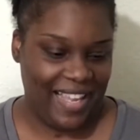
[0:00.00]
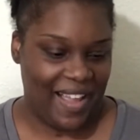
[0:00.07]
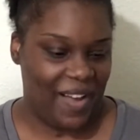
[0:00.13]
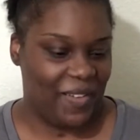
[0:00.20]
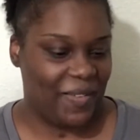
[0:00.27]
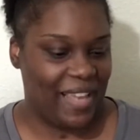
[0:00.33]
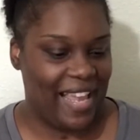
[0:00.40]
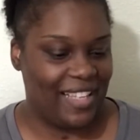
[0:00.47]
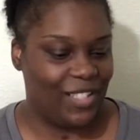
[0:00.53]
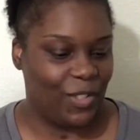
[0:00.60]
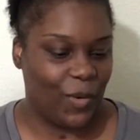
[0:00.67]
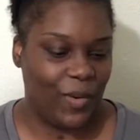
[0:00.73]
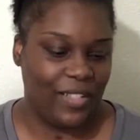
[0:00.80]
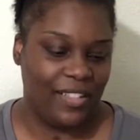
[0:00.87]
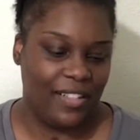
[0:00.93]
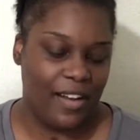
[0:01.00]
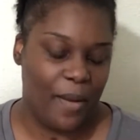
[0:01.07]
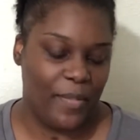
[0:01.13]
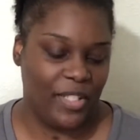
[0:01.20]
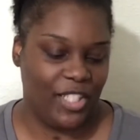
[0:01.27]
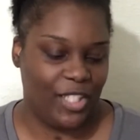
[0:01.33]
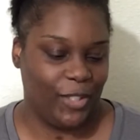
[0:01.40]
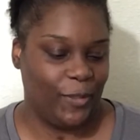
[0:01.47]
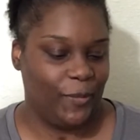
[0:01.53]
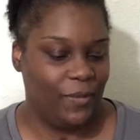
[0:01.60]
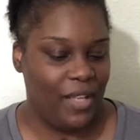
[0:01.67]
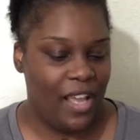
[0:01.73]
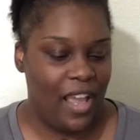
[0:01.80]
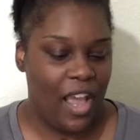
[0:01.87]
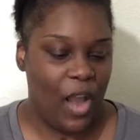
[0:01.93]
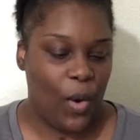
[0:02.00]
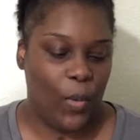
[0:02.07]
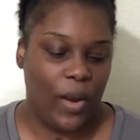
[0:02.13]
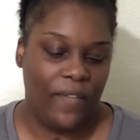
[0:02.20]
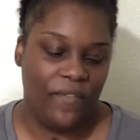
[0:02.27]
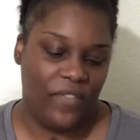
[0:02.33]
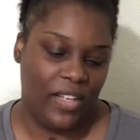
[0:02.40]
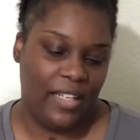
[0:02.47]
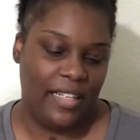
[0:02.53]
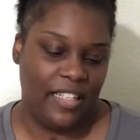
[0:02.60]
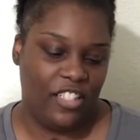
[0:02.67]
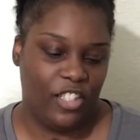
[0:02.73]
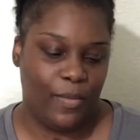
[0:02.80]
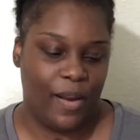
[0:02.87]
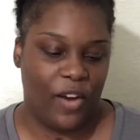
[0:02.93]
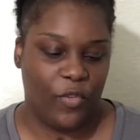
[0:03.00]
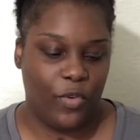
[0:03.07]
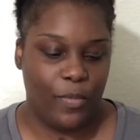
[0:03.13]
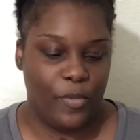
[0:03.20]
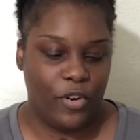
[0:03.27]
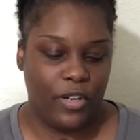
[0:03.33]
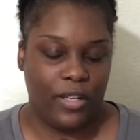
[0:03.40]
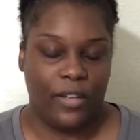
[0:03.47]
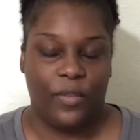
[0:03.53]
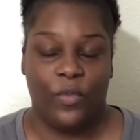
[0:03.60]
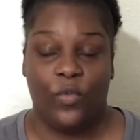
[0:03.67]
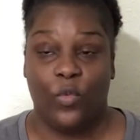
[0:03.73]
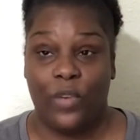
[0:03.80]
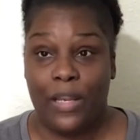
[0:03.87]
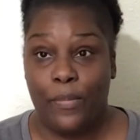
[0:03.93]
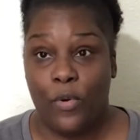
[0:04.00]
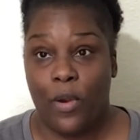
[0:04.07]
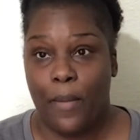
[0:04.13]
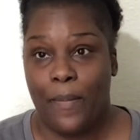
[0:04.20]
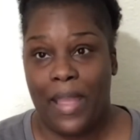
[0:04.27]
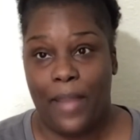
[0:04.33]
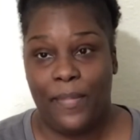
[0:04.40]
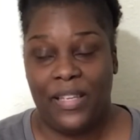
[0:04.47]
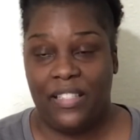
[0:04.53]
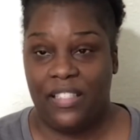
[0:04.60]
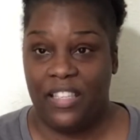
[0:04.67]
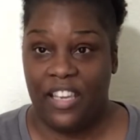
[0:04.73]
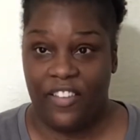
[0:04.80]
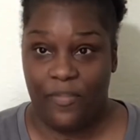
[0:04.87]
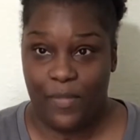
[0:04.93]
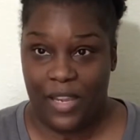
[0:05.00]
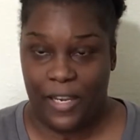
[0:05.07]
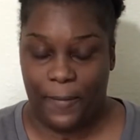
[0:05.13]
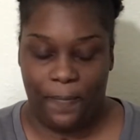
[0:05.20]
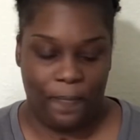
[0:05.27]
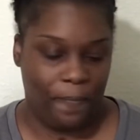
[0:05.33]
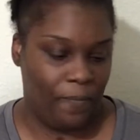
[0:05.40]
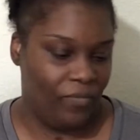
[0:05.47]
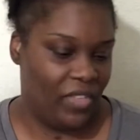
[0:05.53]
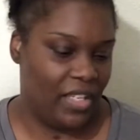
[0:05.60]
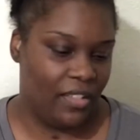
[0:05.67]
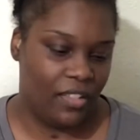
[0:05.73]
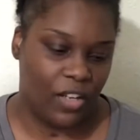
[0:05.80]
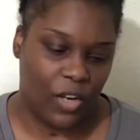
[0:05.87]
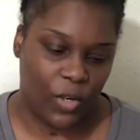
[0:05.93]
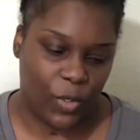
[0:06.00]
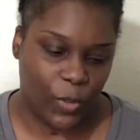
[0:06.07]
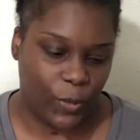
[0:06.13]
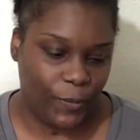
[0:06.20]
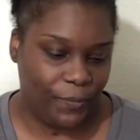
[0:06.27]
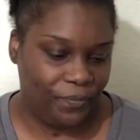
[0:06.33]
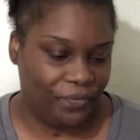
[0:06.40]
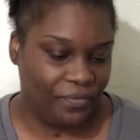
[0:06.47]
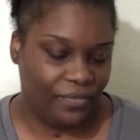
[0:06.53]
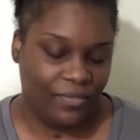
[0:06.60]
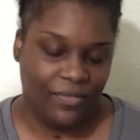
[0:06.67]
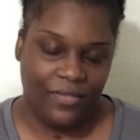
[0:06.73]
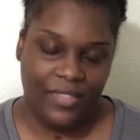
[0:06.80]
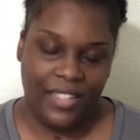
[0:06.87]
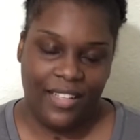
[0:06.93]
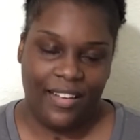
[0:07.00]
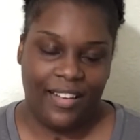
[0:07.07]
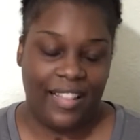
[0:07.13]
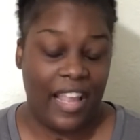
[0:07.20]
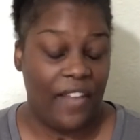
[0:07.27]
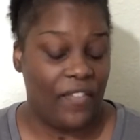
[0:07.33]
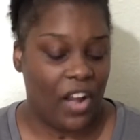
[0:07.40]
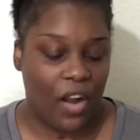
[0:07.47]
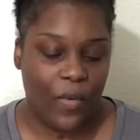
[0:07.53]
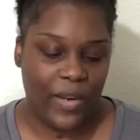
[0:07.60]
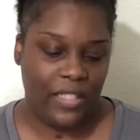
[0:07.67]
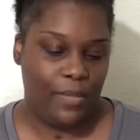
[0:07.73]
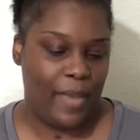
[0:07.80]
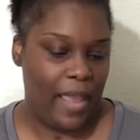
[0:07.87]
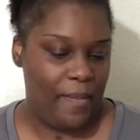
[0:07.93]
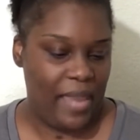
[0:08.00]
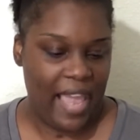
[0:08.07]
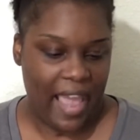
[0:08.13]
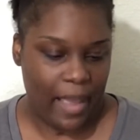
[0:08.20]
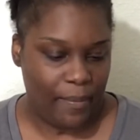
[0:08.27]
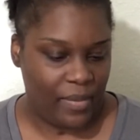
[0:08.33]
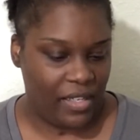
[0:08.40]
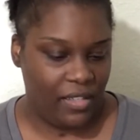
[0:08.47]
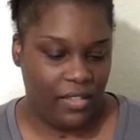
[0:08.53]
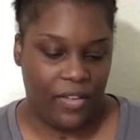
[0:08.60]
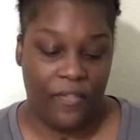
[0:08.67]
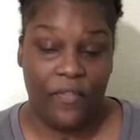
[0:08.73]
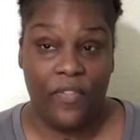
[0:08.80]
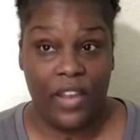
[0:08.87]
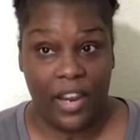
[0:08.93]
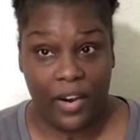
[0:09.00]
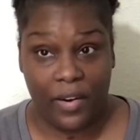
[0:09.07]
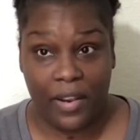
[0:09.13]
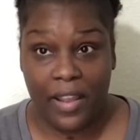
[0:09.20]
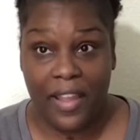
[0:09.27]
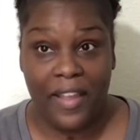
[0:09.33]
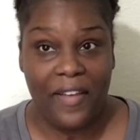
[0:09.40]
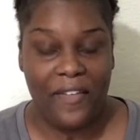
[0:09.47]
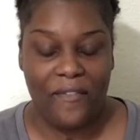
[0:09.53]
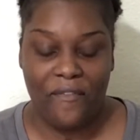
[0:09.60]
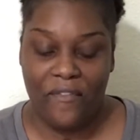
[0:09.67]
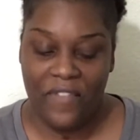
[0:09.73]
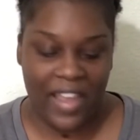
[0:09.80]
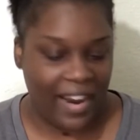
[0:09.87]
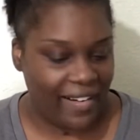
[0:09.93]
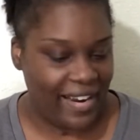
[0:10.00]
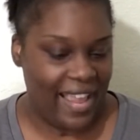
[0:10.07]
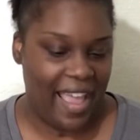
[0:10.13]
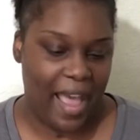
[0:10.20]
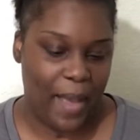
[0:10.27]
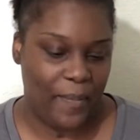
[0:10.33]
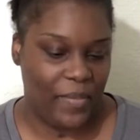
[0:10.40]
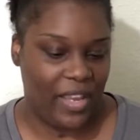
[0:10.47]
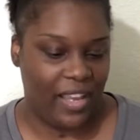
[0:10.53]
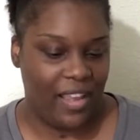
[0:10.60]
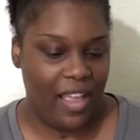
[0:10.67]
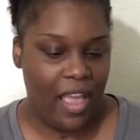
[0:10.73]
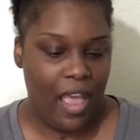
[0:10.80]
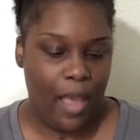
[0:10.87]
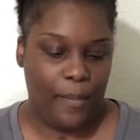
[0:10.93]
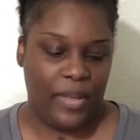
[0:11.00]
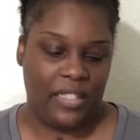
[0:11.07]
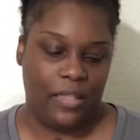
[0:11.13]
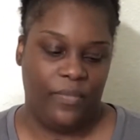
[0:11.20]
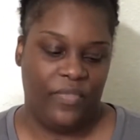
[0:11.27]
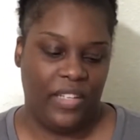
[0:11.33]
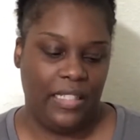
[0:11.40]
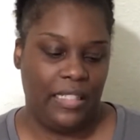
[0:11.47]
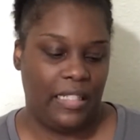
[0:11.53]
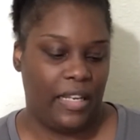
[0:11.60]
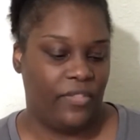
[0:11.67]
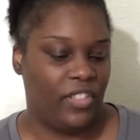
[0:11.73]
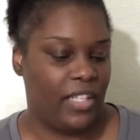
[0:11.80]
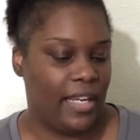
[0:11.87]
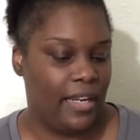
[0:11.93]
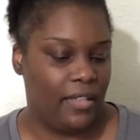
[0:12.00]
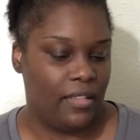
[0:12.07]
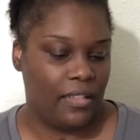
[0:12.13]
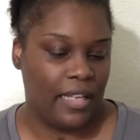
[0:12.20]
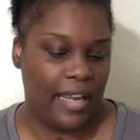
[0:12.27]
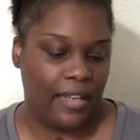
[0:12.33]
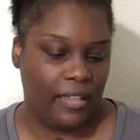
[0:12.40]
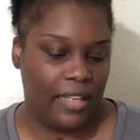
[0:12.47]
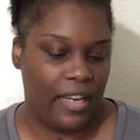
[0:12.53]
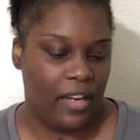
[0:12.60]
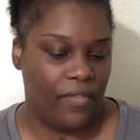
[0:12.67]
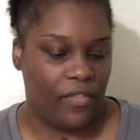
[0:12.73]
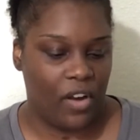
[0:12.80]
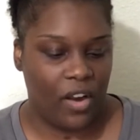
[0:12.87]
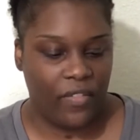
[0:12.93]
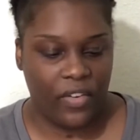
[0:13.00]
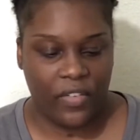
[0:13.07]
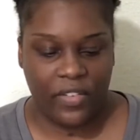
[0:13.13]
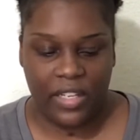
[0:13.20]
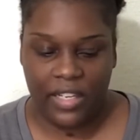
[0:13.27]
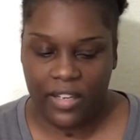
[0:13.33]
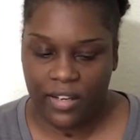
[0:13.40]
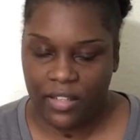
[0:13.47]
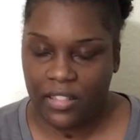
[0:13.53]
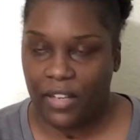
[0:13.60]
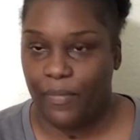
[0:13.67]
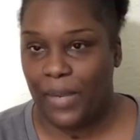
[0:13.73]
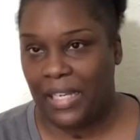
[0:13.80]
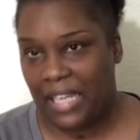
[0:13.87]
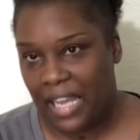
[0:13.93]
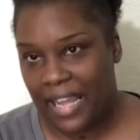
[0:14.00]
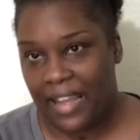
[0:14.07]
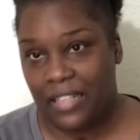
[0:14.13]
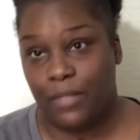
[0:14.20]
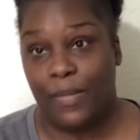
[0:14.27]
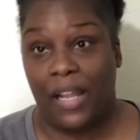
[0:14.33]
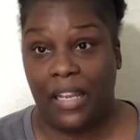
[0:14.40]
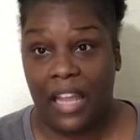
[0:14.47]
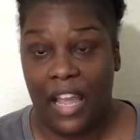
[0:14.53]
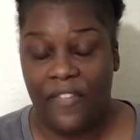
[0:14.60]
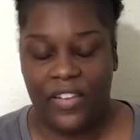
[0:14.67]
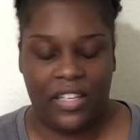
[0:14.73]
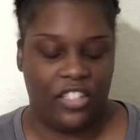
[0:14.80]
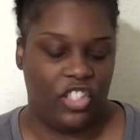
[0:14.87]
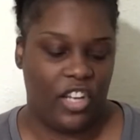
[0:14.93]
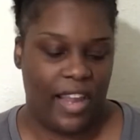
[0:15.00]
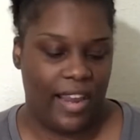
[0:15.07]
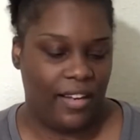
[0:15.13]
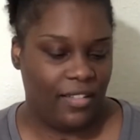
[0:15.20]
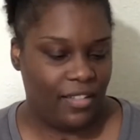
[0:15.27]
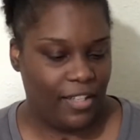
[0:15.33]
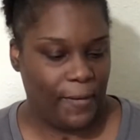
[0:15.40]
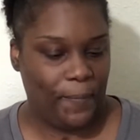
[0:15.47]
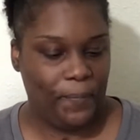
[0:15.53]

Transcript: Okay, so question number two. What feelings do my reborn reborn babies give me? So they've always made me happy, very, very happy, but some feelings have changed slightly and evolved over the years as my, as my life has changed.